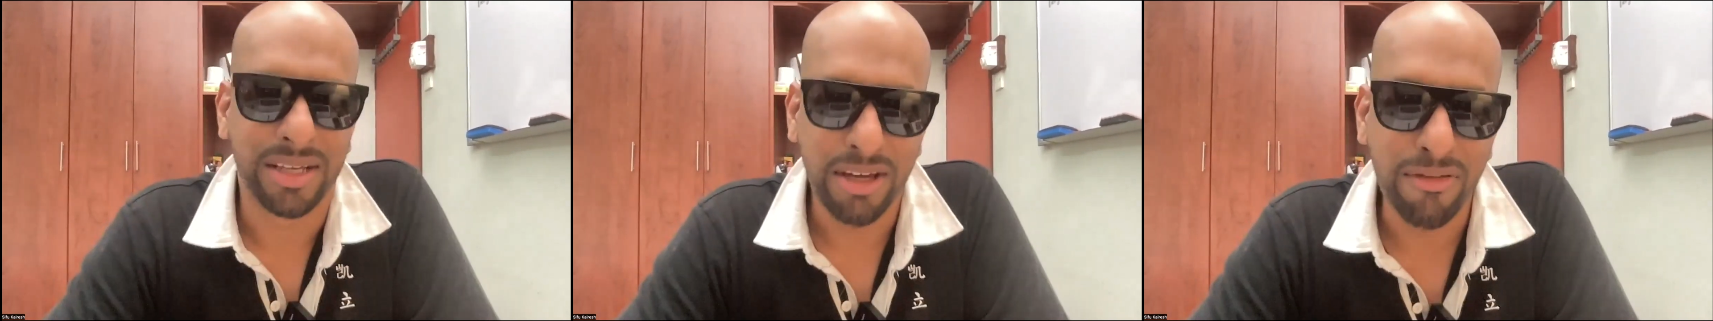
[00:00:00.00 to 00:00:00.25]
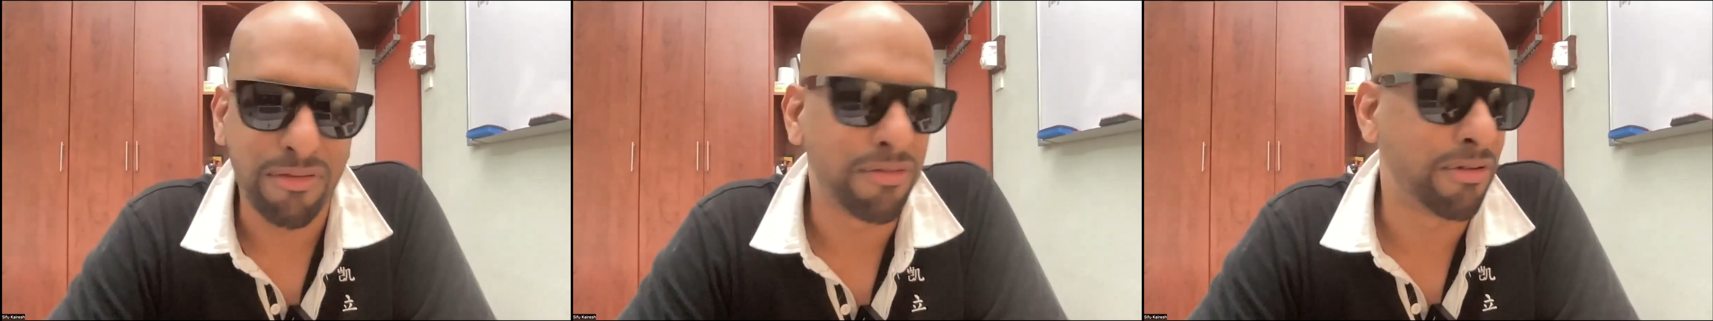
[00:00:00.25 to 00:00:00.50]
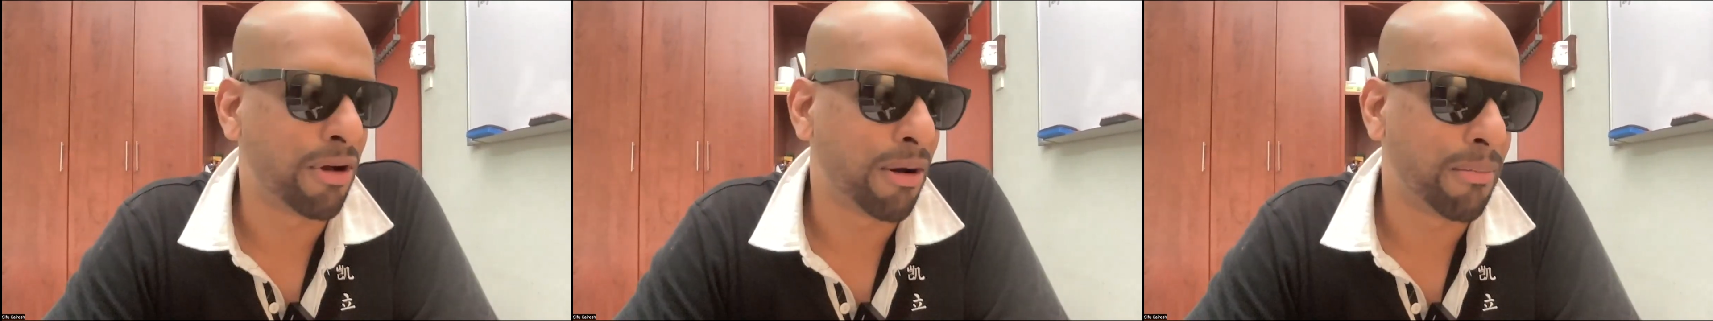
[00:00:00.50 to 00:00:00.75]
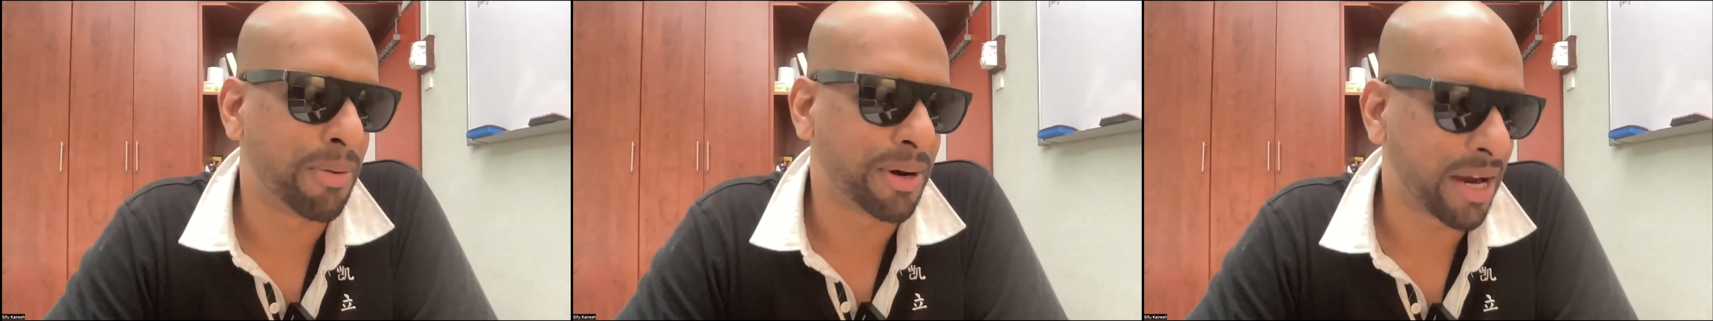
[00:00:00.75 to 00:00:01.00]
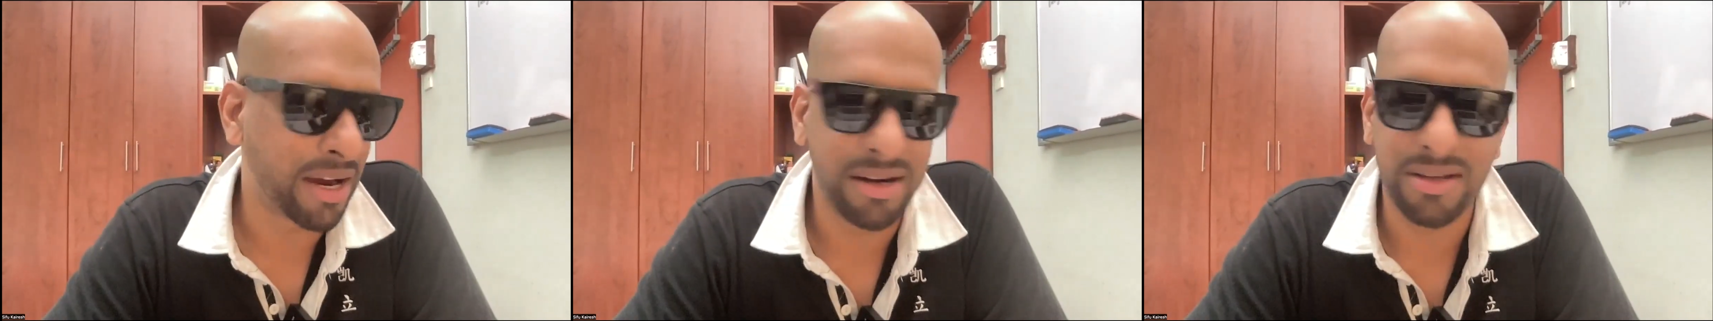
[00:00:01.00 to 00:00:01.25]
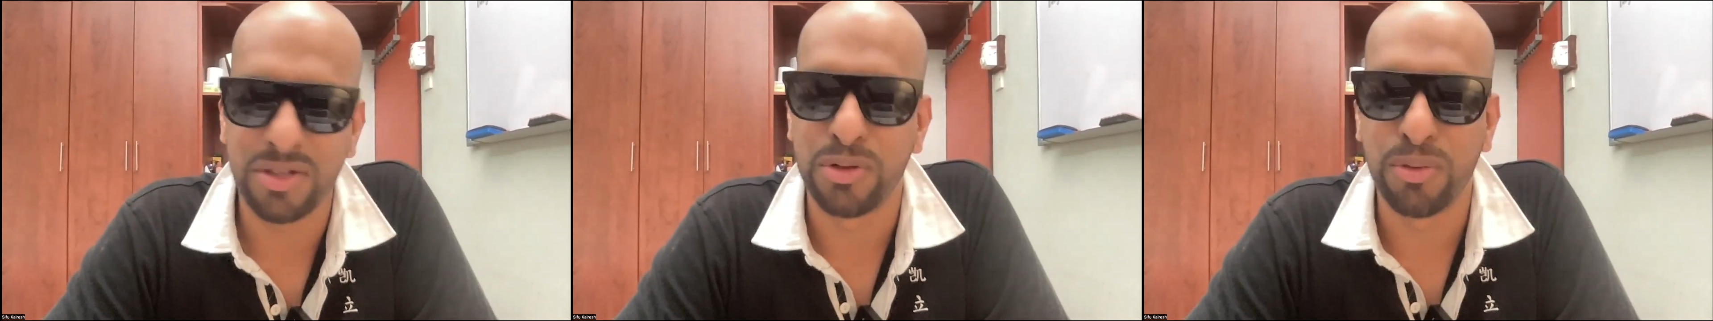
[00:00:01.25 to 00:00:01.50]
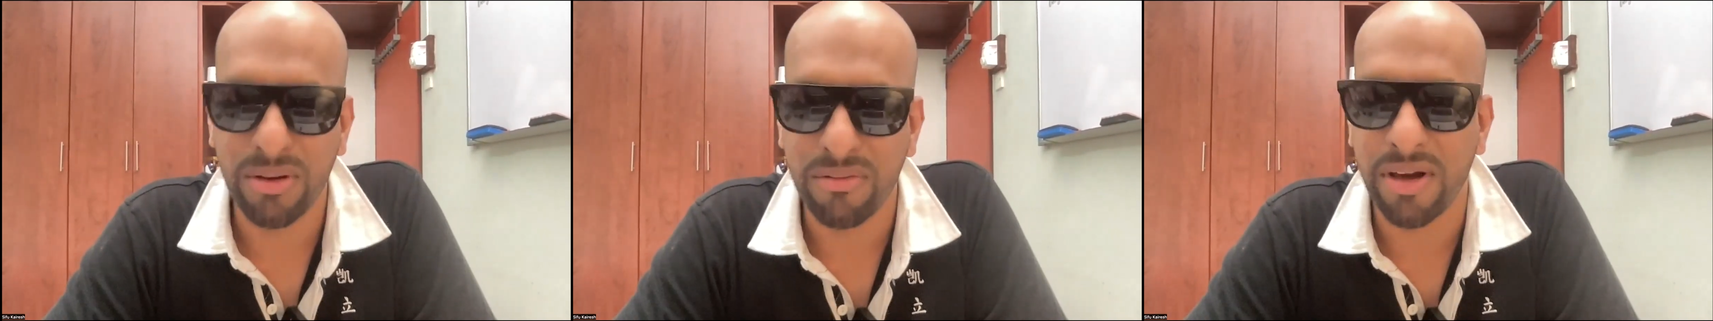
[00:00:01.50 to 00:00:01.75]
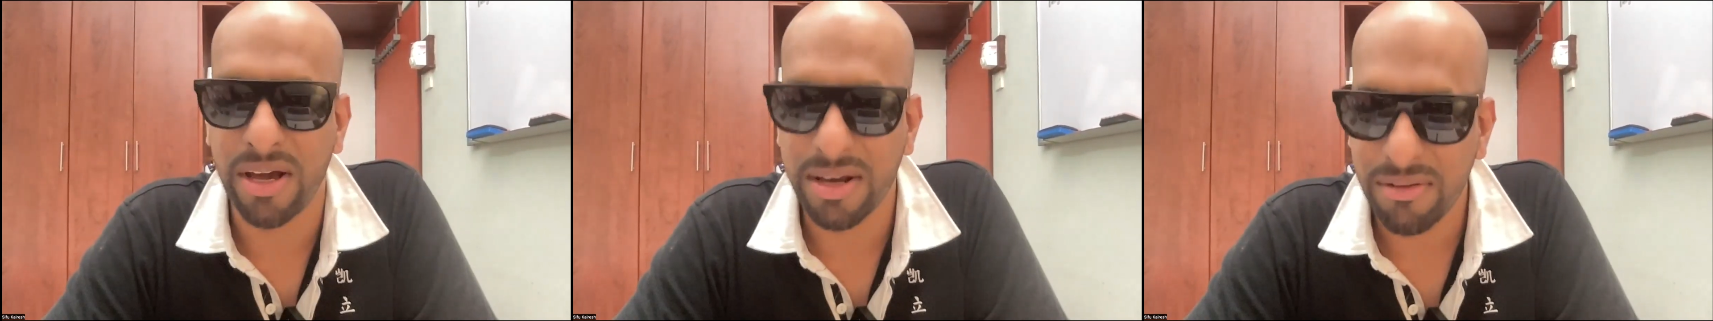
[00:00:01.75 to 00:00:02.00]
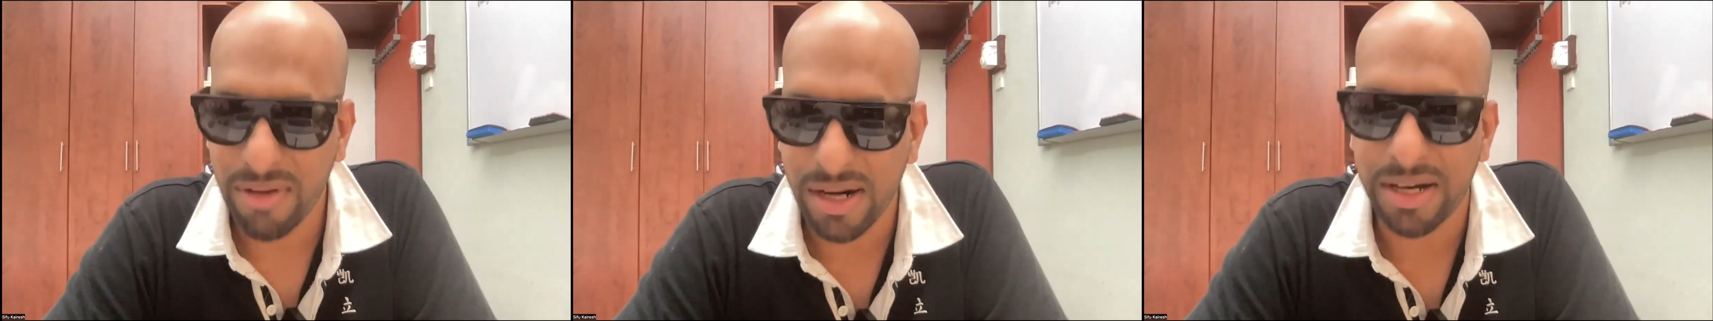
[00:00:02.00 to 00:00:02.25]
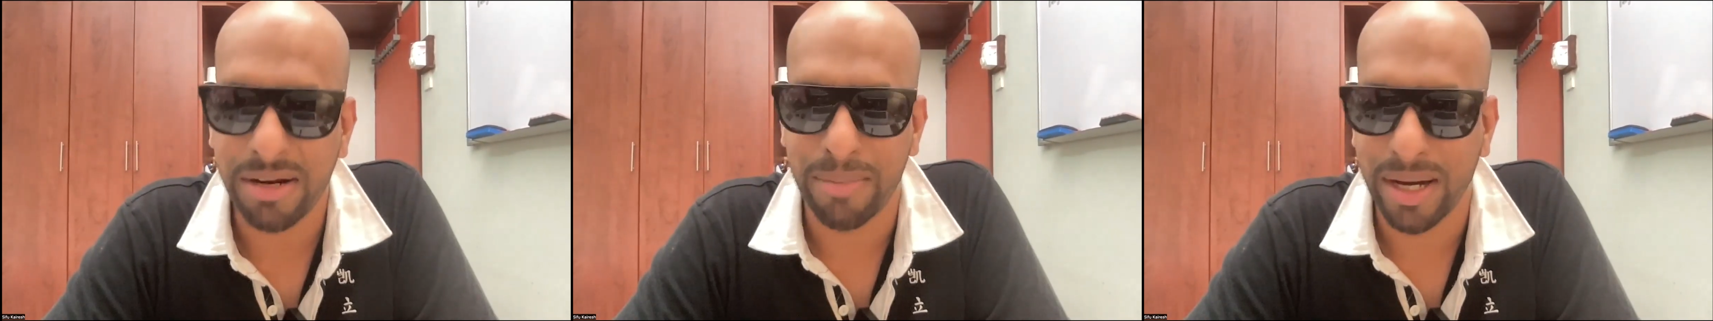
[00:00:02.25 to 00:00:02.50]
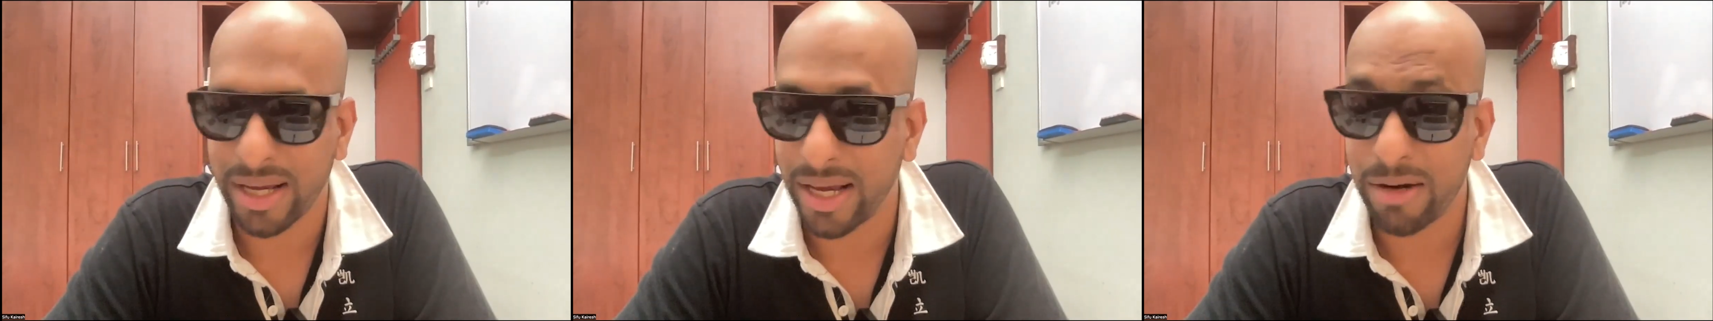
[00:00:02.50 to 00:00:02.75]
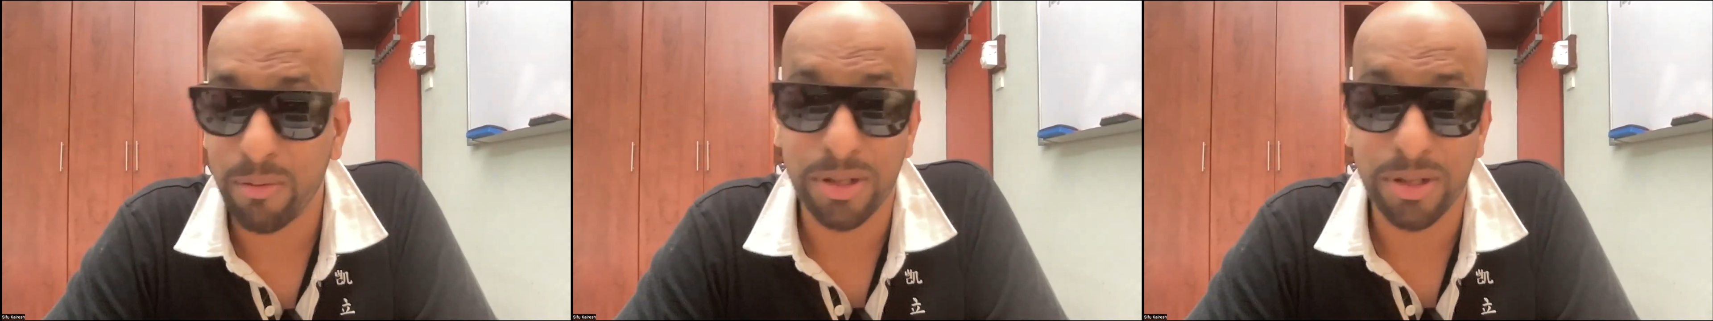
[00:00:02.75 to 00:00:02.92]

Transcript: If your brand is doing very well in the market,